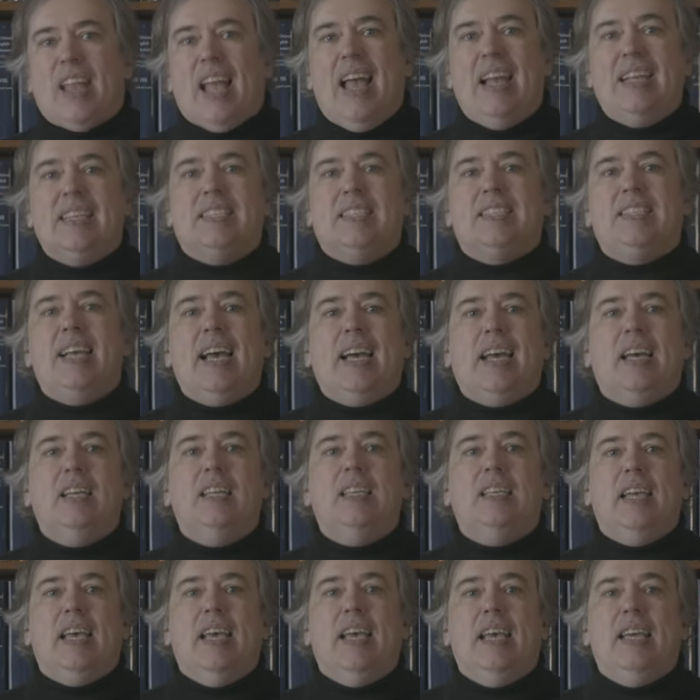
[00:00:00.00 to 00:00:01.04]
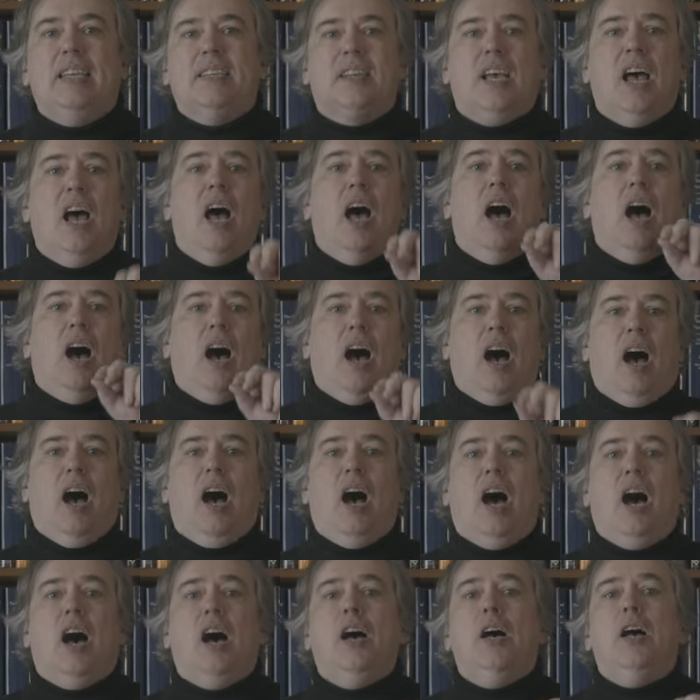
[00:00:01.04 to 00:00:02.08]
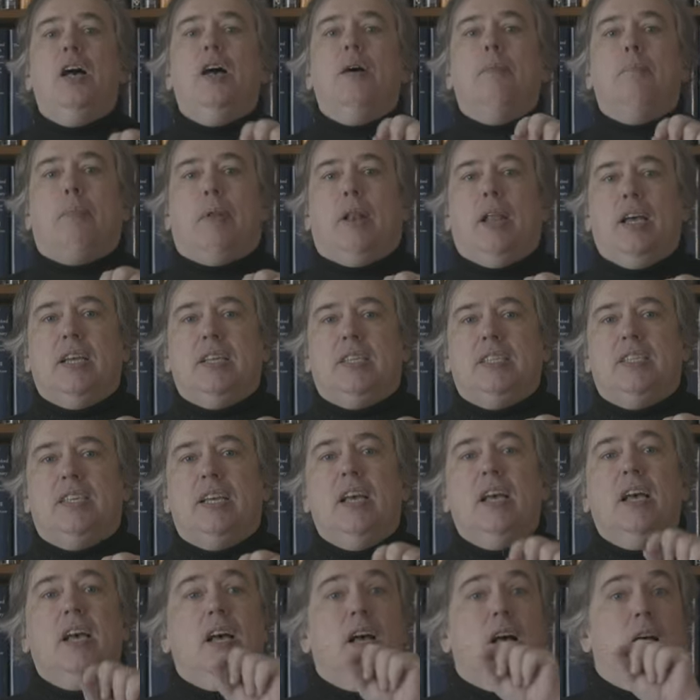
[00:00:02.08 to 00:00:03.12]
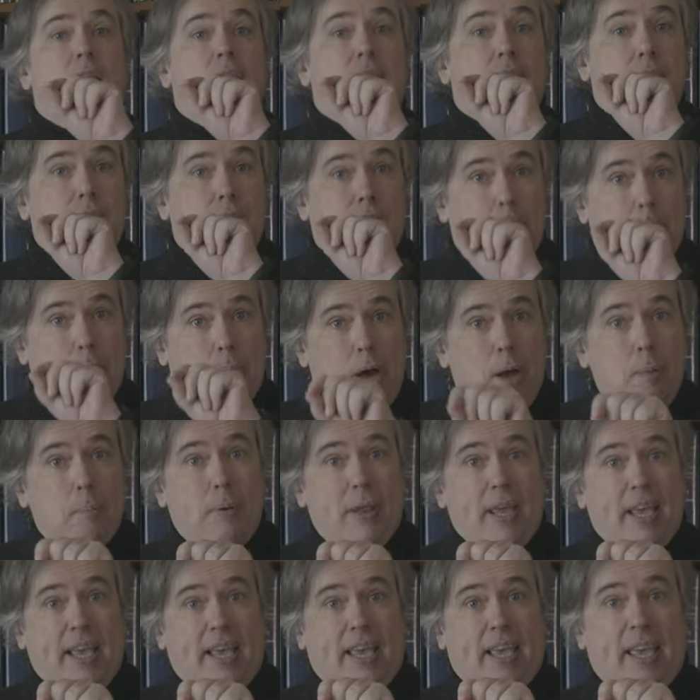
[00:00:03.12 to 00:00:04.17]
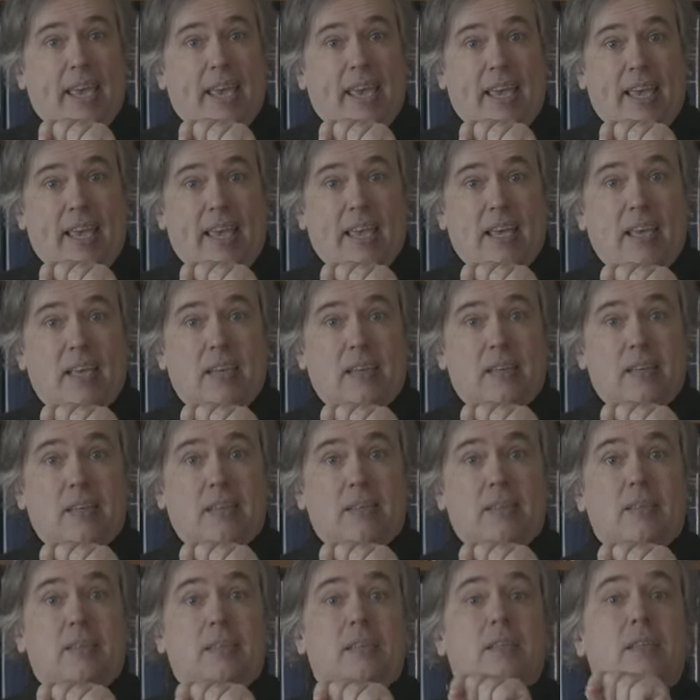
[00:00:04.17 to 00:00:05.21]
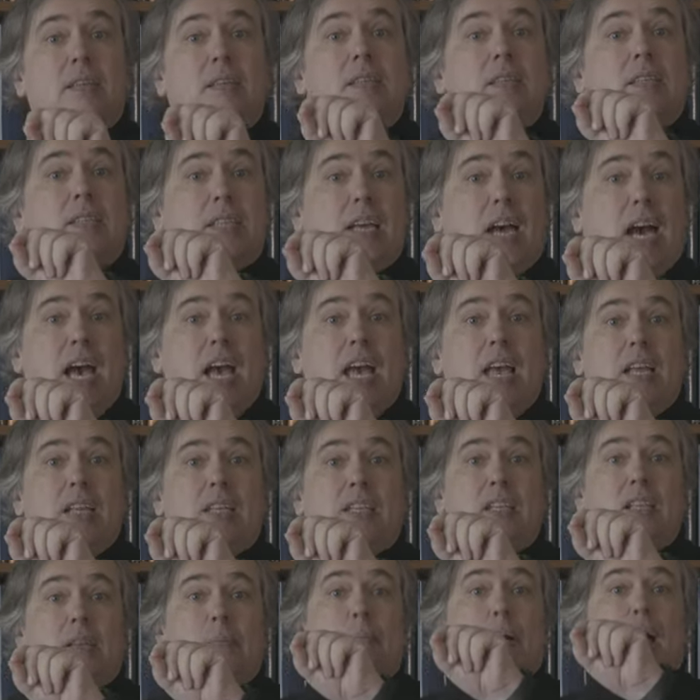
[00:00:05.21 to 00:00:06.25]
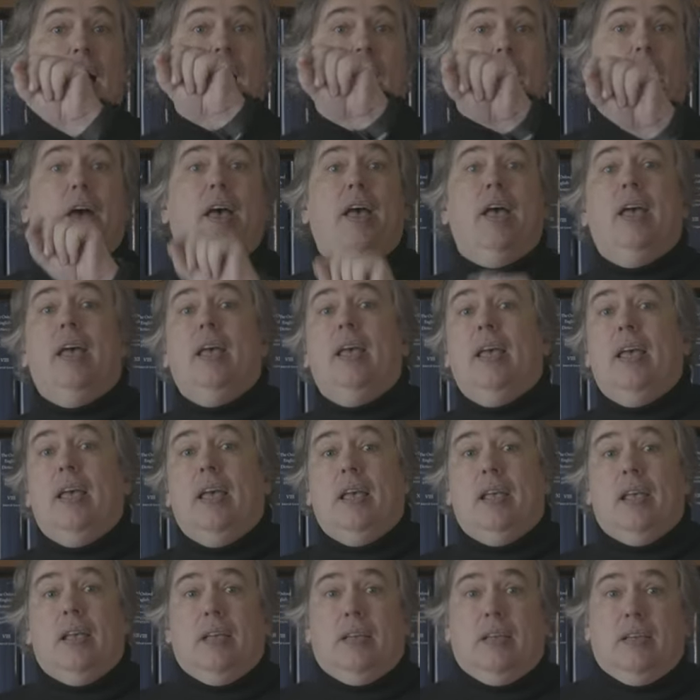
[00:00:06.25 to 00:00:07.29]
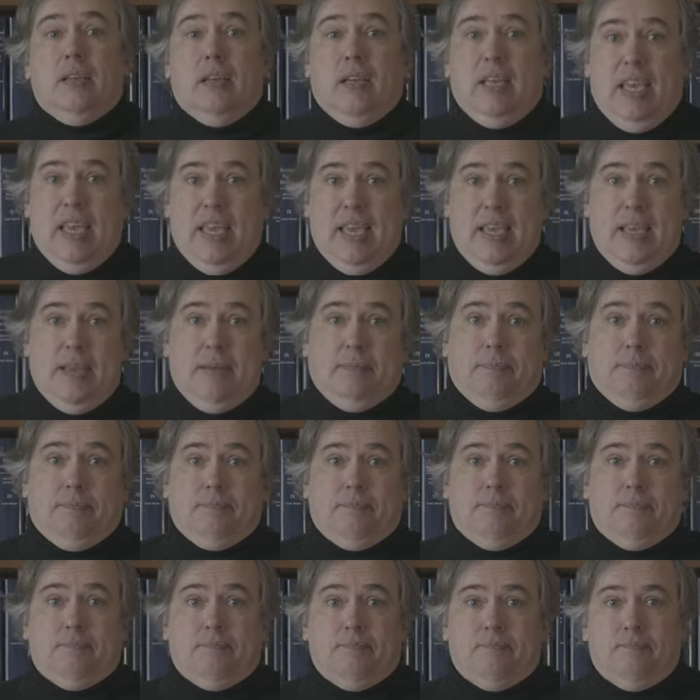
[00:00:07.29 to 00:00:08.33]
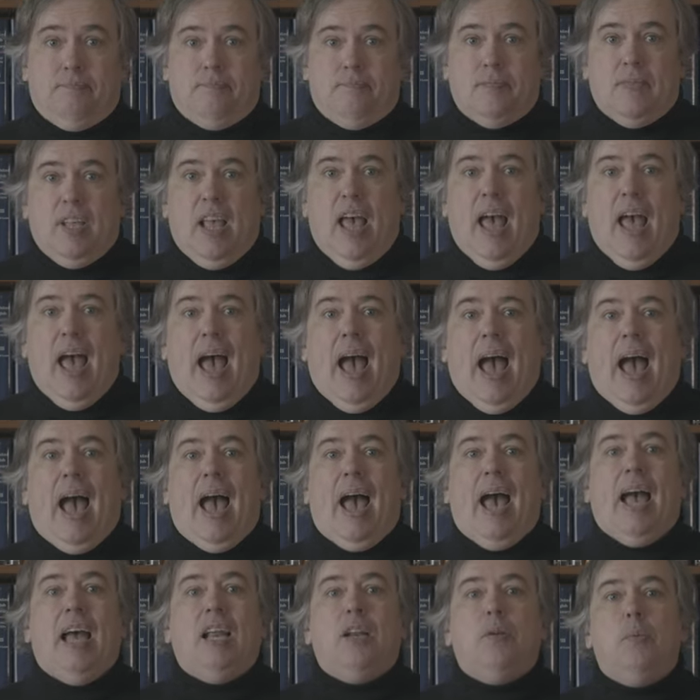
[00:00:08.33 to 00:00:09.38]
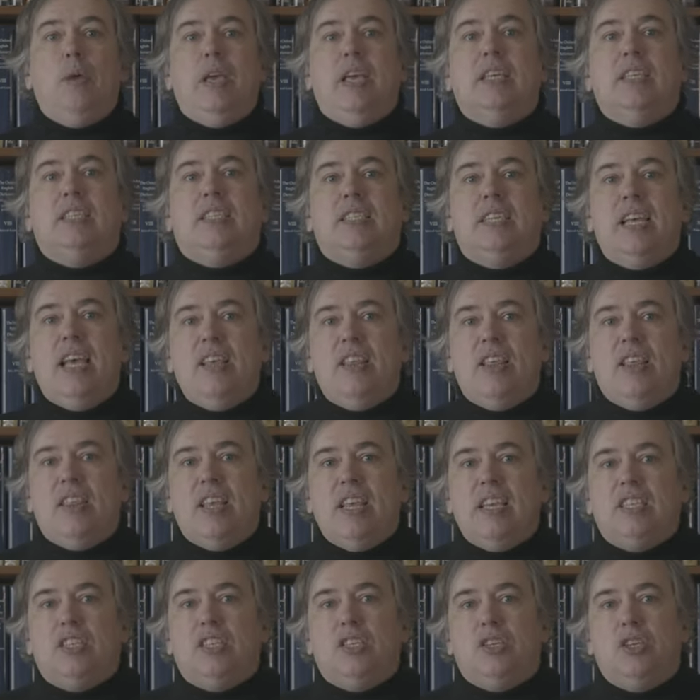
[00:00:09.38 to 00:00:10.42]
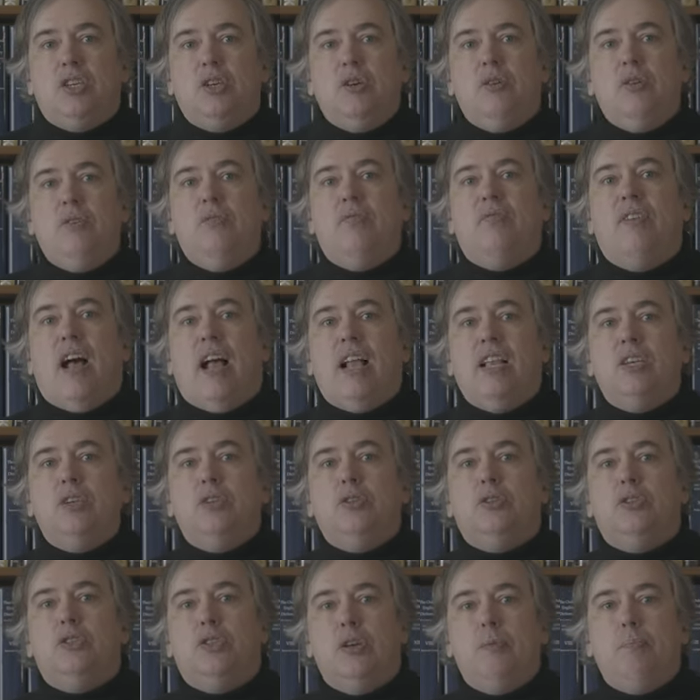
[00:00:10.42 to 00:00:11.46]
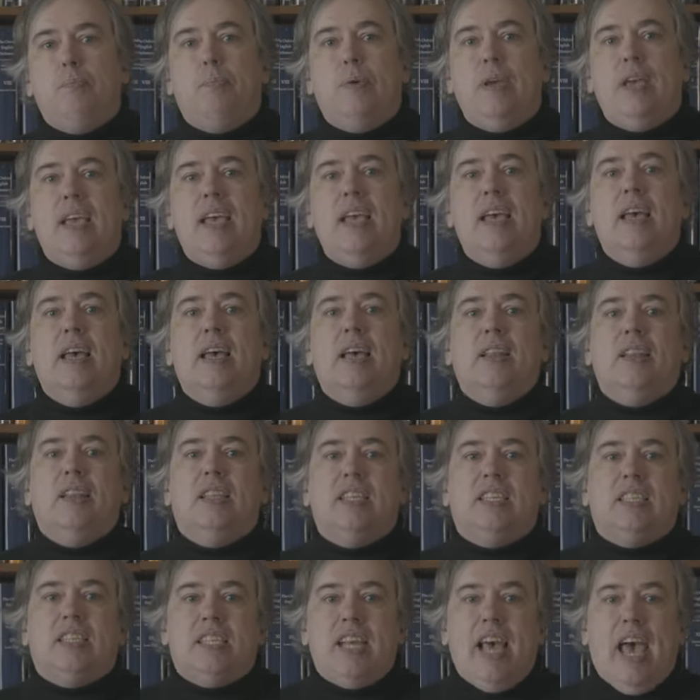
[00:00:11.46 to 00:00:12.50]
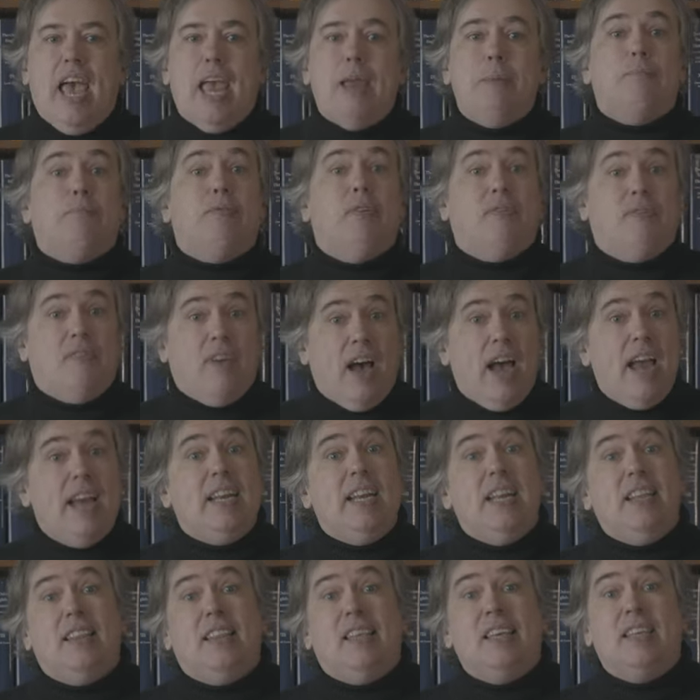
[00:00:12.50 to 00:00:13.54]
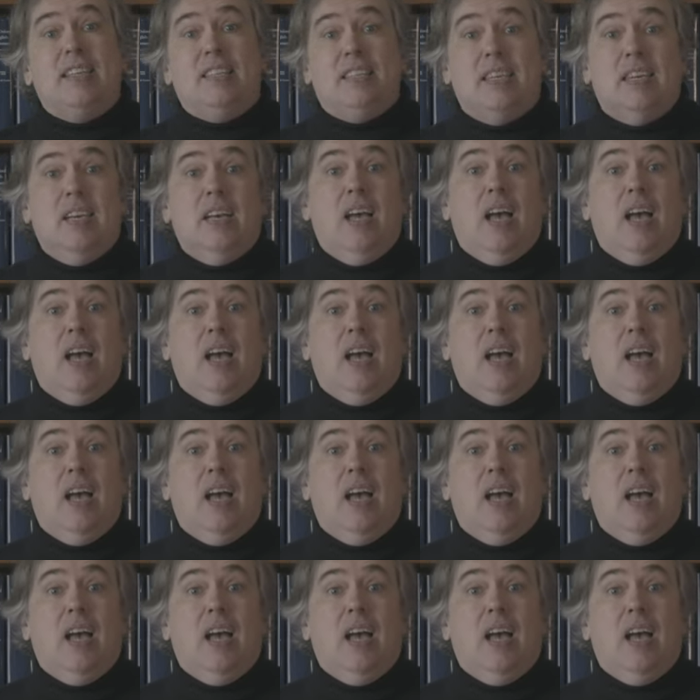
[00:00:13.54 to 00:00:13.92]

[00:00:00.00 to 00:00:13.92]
and second is R plus the public key to the power E. And we can see that these two values should be the same, provided that